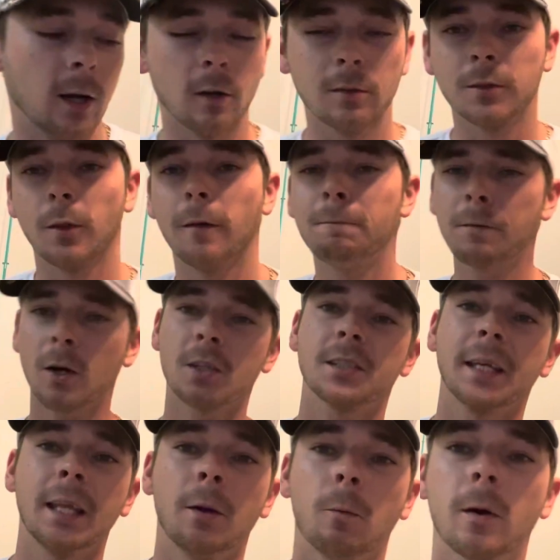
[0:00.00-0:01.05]
So the first
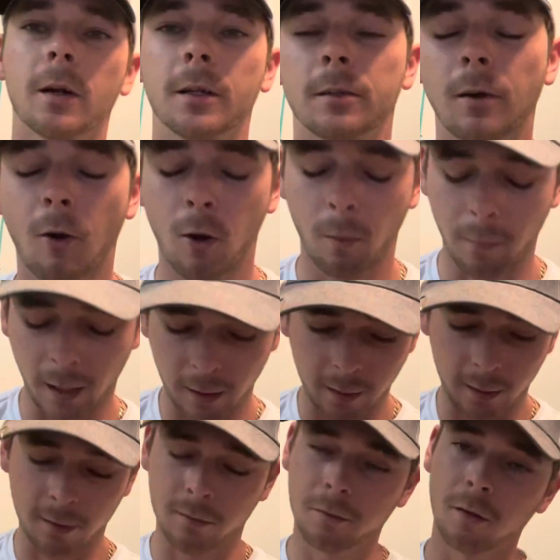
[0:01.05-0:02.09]
thing that we're going to talk about
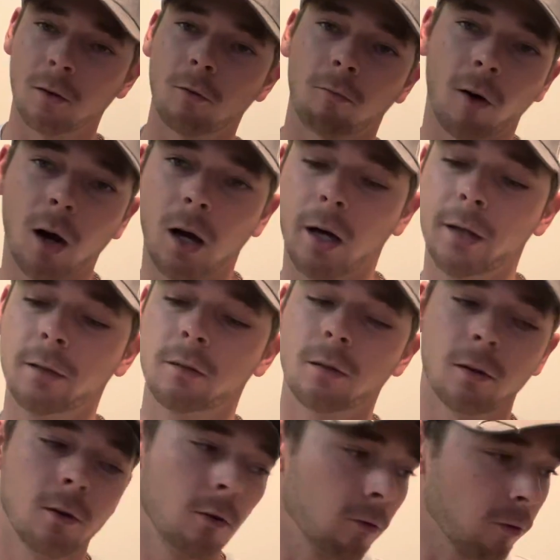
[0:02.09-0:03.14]
is rods,
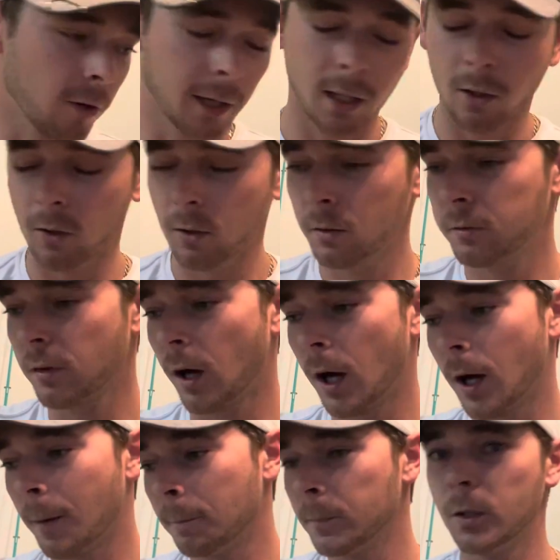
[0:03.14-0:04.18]
reels,
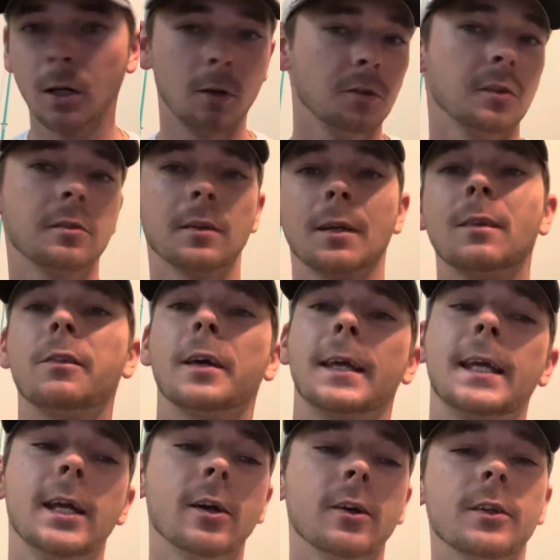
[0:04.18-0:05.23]
you know, just the
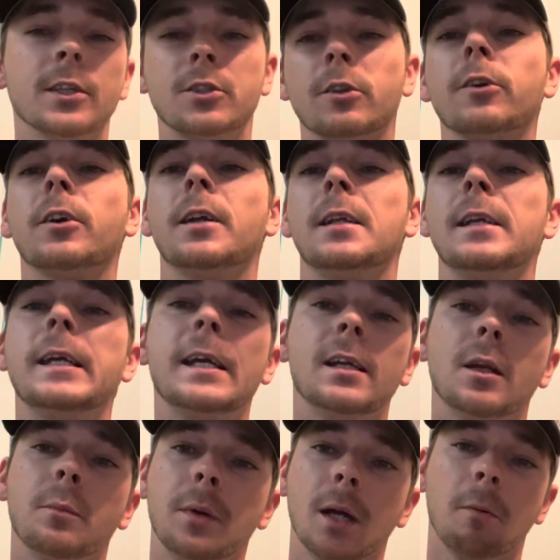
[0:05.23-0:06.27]
gear that you're going to need
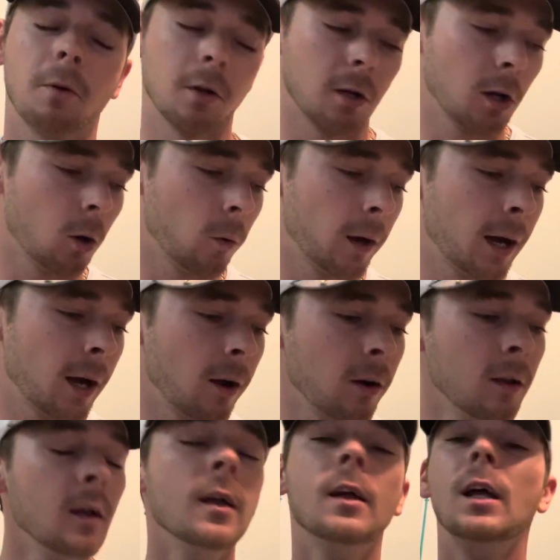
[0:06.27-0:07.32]
to be able to go out
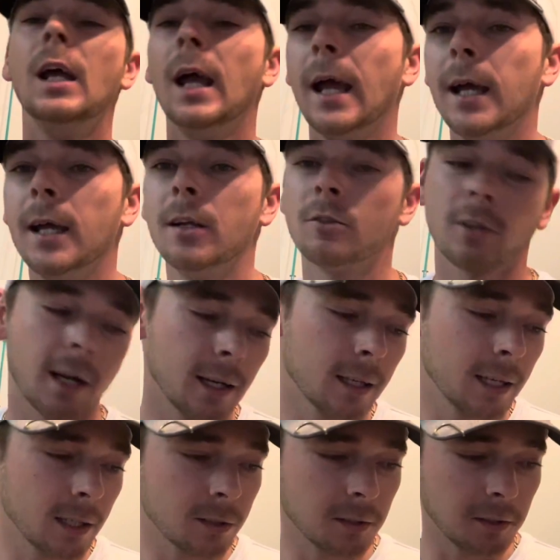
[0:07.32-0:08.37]
and try to
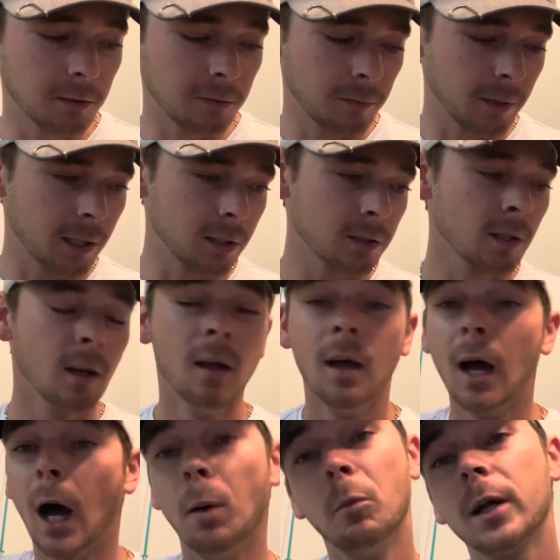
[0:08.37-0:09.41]
catch these fish.
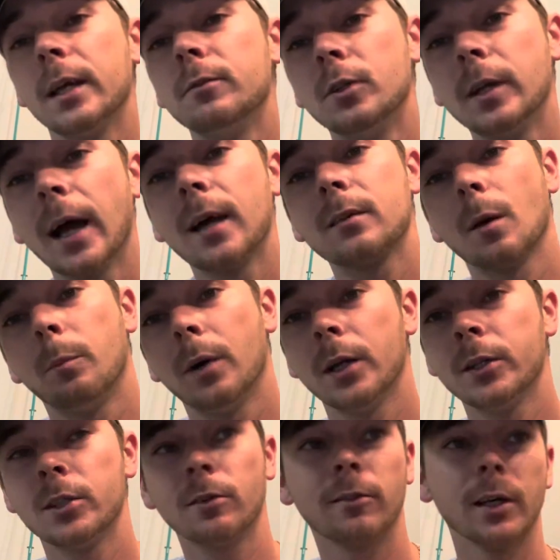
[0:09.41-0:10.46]
I'm going to give you guys a
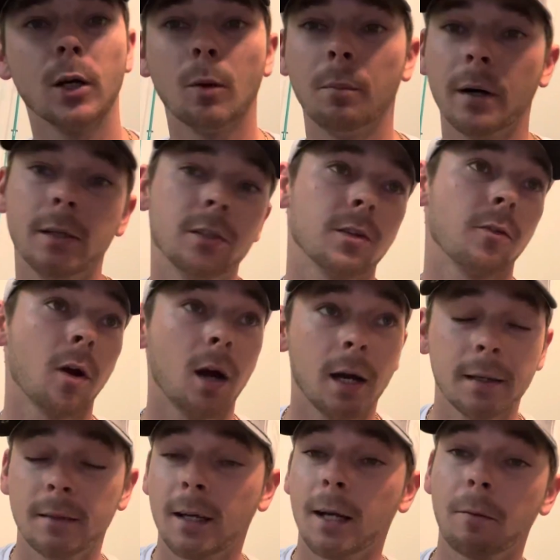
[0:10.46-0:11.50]
budget reel, budget
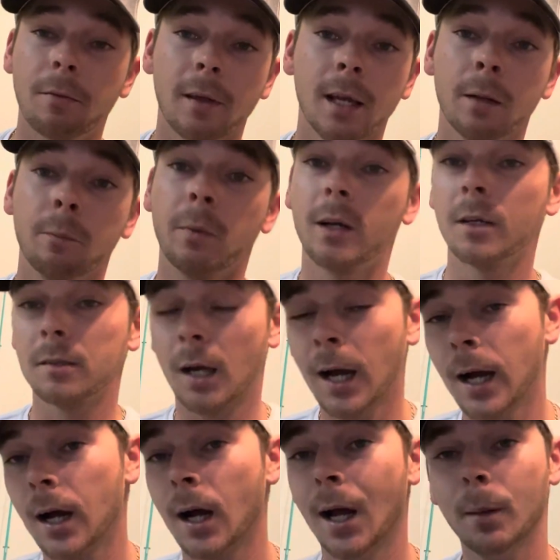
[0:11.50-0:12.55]
rod type thing because
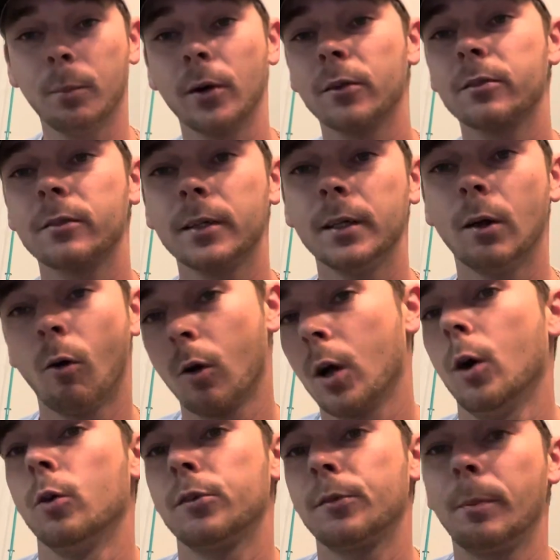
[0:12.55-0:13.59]
I personally don't
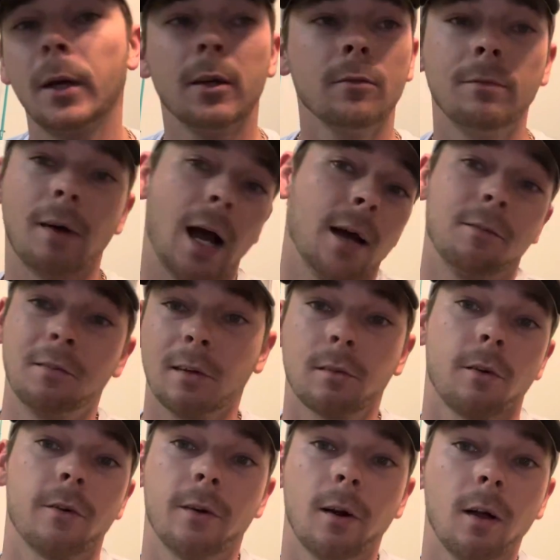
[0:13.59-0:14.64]
go spend
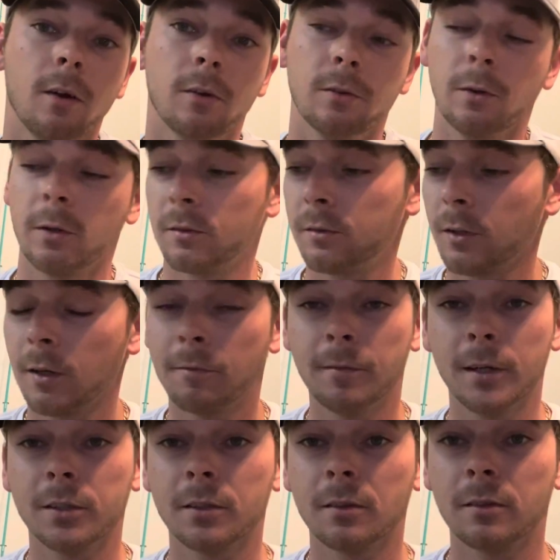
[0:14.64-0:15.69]
$500-600 on a surf
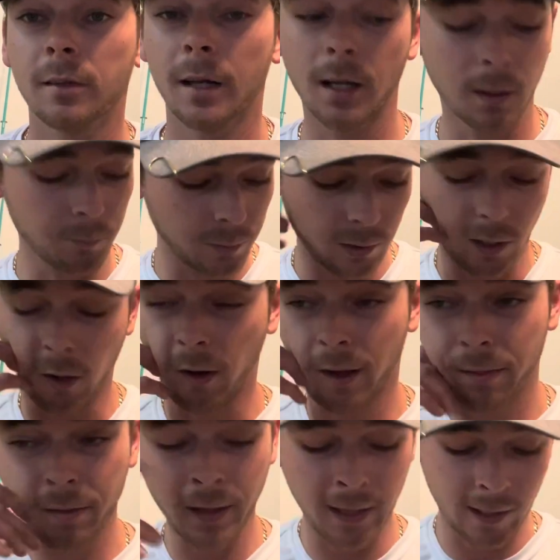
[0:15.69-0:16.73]
fishing setup. You know, I
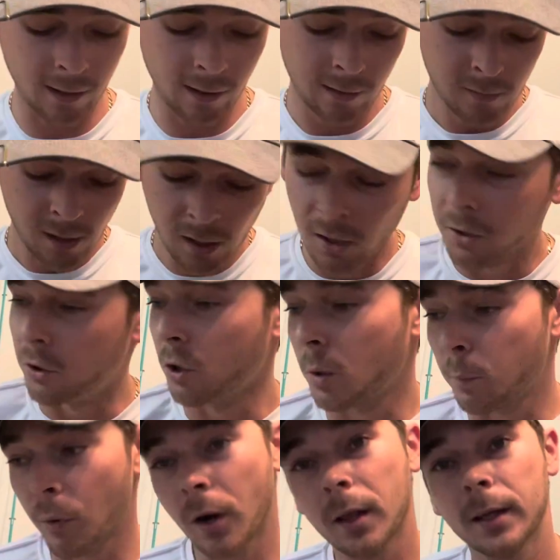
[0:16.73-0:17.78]
think you could
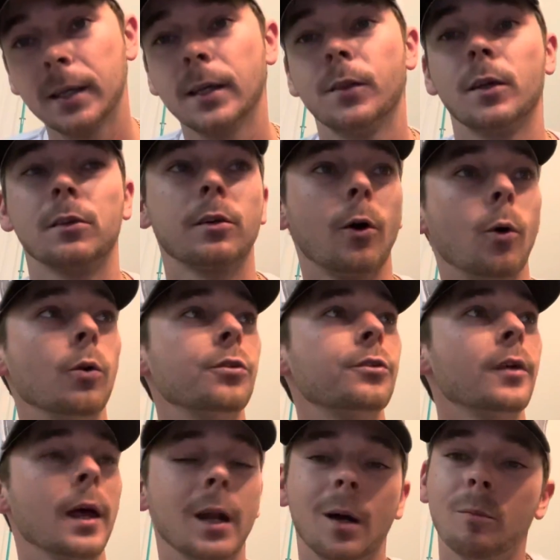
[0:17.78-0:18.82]
probably get this whole
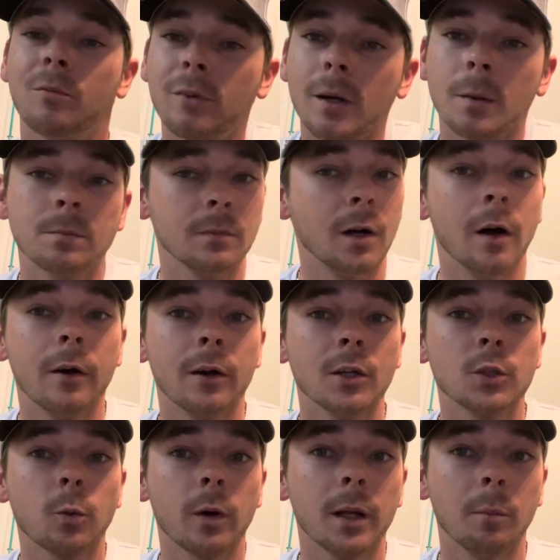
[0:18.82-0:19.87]
setup for
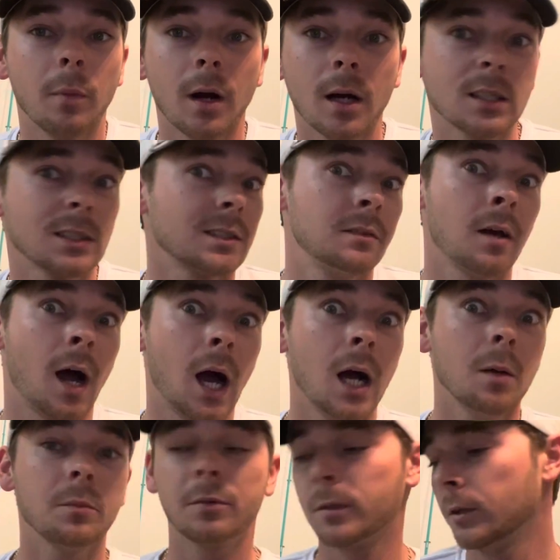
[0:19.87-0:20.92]
120 bucks
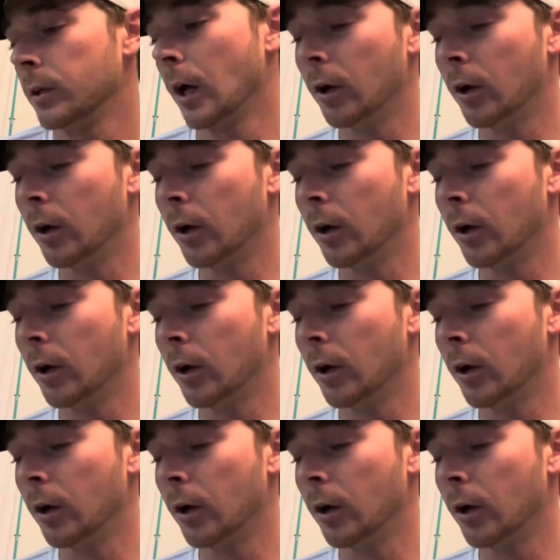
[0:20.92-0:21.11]
tops. You know, you